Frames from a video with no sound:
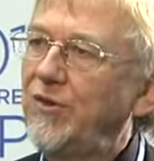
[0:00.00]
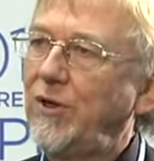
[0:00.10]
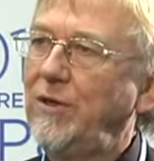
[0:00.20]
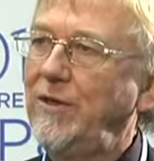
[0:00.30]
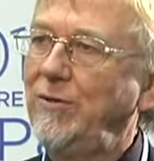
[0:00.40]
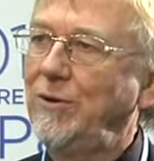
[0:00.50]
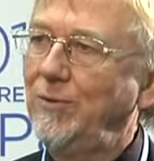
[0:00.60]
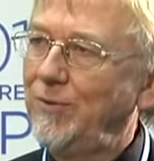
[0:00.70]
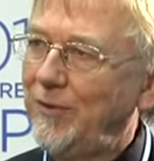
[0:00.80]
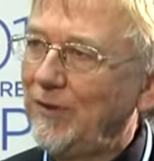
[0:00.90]
certainly, you know,
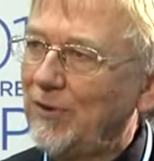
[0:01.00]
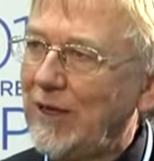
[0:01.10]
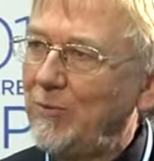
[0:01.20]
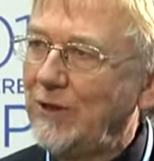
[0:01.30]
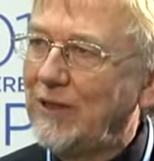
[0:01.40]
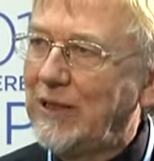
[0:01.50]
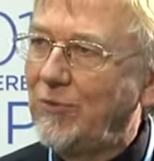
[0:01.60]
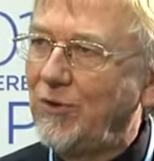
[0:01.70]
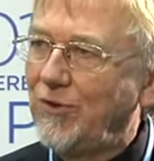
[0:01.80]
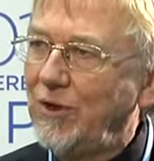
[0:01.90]
when it
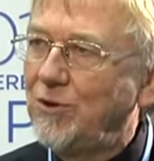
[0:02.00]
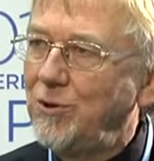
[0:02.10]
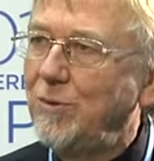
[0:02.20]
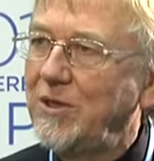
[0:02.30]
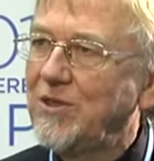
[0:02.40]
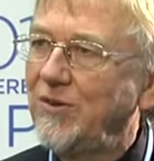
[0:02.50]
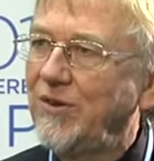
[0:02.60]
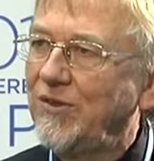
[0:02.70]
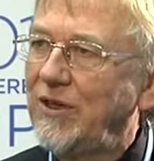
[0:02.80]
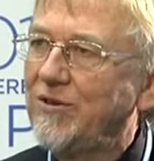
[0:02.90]
comes to CO2 emissions,
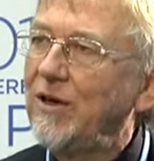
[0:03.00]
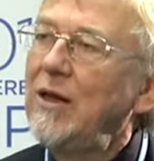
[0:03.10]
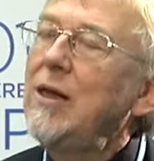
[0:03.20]
etc.